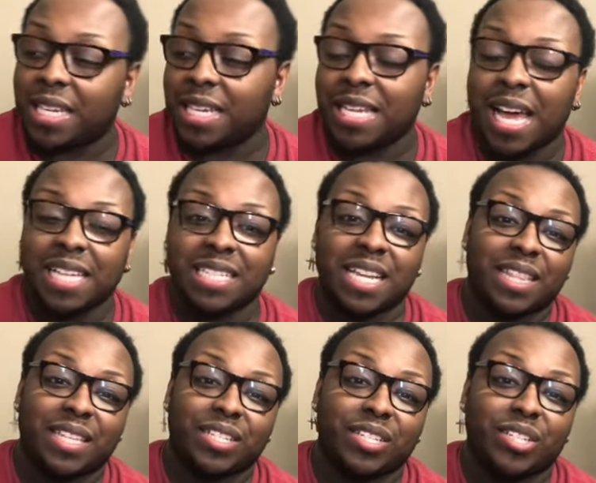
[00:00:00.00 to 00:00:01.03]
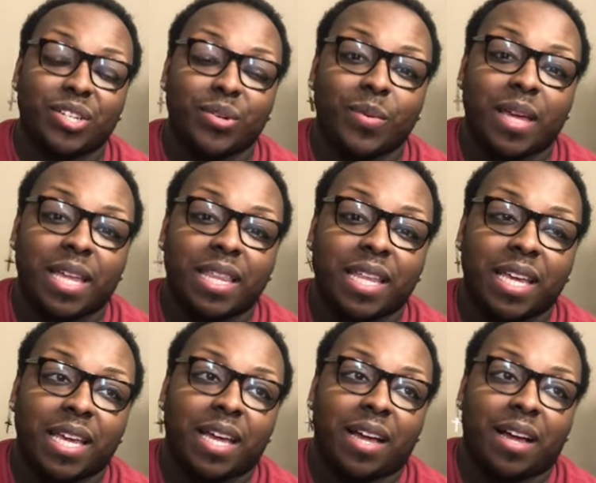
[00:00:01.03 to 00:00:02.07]
It has nothing to do with
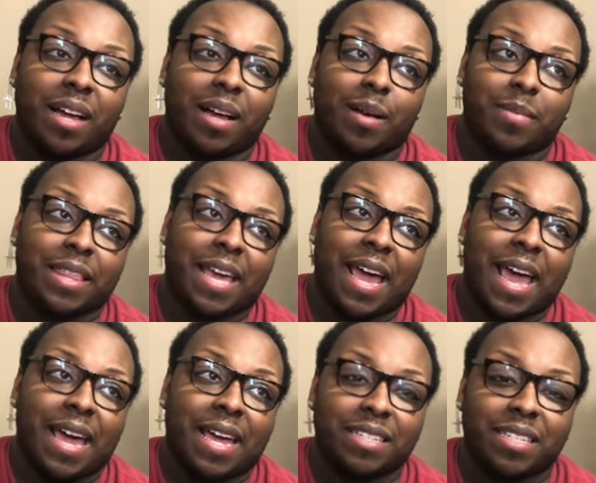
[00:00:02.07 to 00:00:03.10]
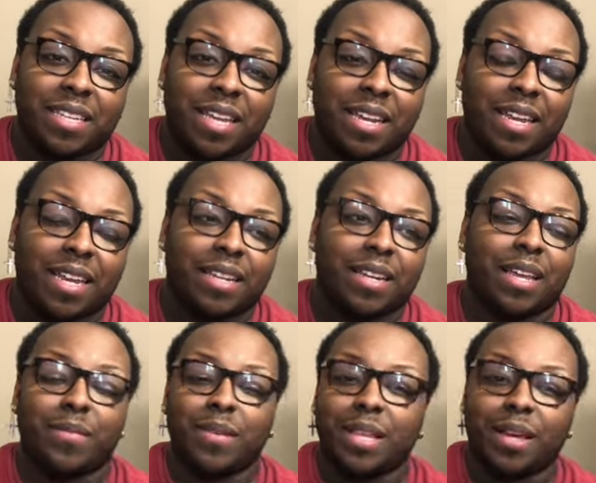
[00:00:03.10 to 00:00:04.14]
that. And
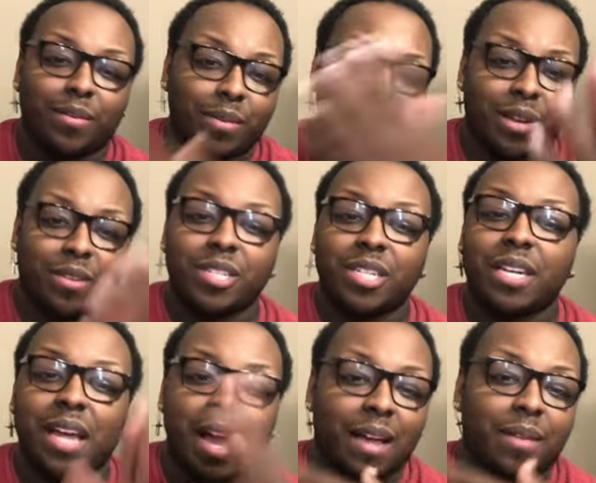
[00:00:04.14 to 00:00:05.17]
even though, you know, she,